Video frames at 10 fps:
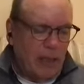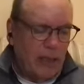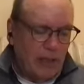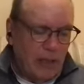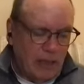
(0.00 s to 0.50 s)

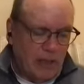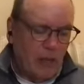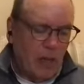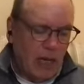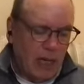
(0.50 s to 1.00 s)
you know, I
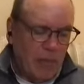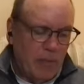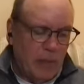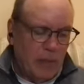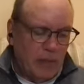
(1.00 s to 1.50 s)
describe
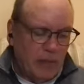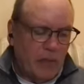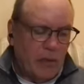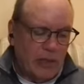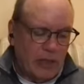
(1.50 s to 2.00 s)
the
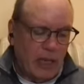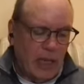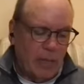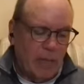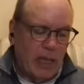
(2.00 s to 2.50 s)
first
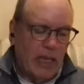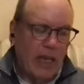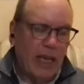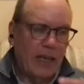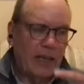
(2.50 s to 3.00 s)
time that I
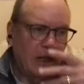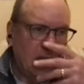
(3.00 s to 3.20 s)
had